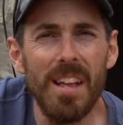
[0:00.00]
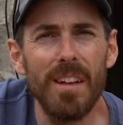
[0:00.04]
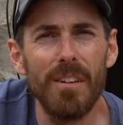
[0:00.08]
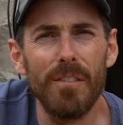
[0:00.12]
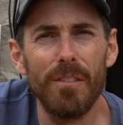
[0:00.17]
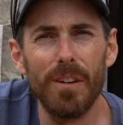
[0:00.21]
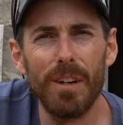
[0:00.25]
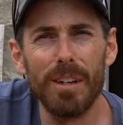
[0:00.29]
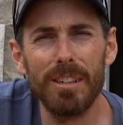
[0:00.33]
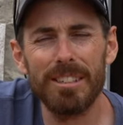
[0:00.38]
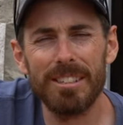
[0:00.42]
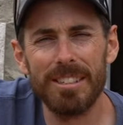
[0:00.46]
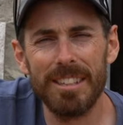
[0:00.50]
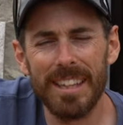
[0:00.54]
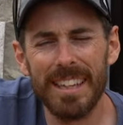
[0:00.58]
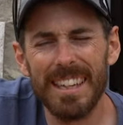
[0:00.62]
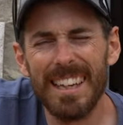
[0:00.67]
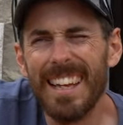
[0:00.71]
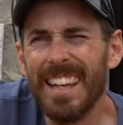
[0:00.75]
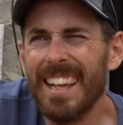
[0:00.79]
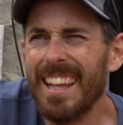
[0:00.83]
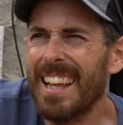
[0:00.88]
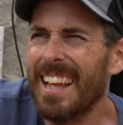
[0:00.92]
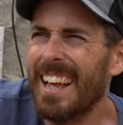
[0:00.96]
first
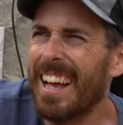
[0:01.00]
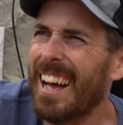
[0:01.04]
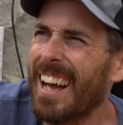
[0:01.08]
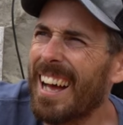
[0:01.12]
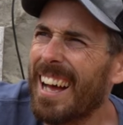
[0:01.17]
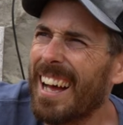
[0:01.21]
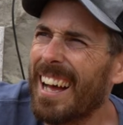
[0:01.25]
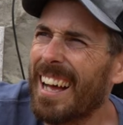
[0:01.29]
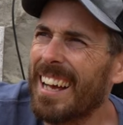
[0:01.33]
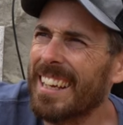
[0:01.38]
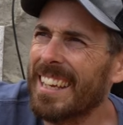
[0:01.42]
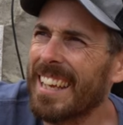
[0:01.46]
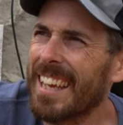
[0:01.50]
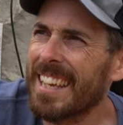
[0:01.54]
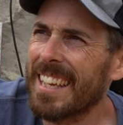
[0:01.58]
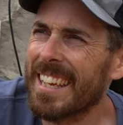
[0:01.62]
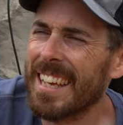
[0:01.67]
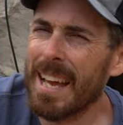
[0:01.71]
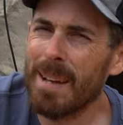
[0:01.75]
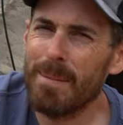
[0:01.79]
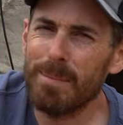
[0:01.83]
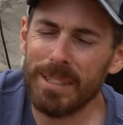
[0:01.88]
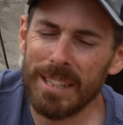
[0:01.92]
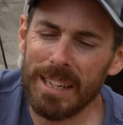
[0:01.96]
thing uh, and get your
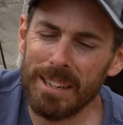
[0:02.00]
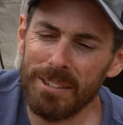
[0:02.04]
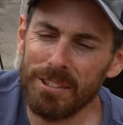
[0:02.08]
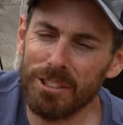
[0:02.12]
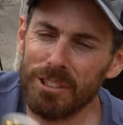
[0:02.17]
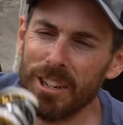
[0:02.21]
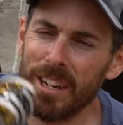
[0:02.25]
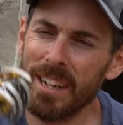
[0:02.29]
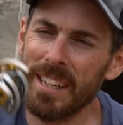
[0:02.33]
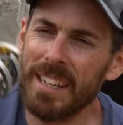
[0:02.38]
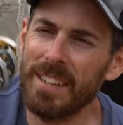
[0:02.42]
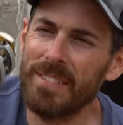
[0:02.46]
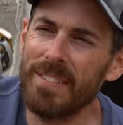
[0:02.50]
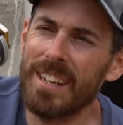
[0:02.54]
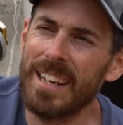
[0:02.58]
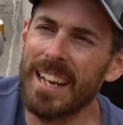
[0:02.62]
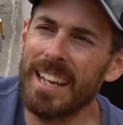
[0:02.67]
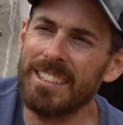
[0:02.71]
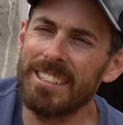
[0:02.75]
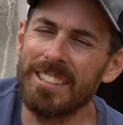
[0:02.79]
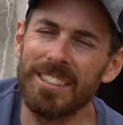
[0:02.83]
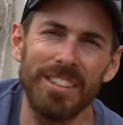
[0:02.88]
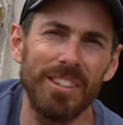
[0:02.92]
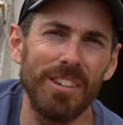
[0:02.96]
cams out and try and give a
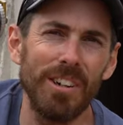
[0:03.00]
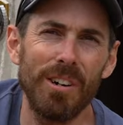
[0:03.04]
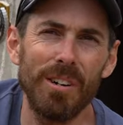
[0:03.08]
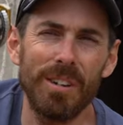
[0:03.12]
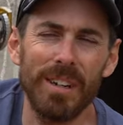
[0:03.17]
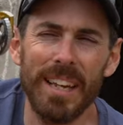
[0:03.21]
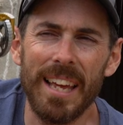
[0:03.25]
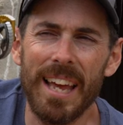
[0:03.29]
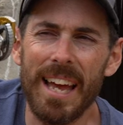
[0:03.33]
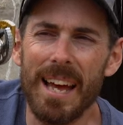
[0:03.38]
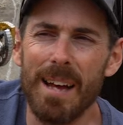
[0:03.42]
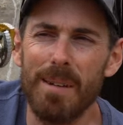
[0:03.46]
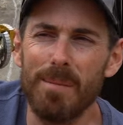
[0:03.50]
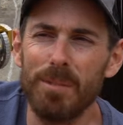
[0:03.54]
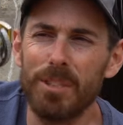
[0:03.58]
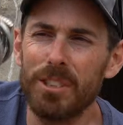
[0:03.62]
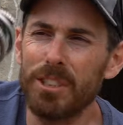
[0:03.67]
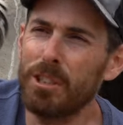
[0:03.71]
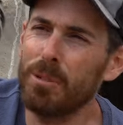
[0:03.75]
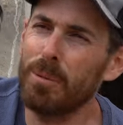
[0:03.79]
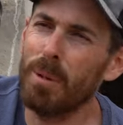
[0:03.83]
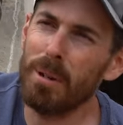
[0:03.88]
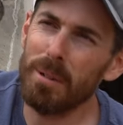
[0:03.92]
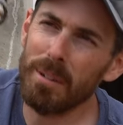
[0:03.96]
lesson on
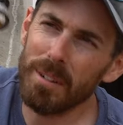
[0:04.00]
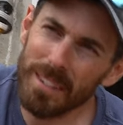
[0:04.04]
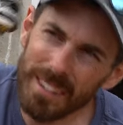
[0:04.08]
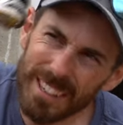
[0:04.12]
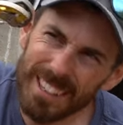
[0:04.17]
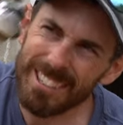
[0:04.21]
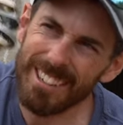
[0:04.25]
cams you won't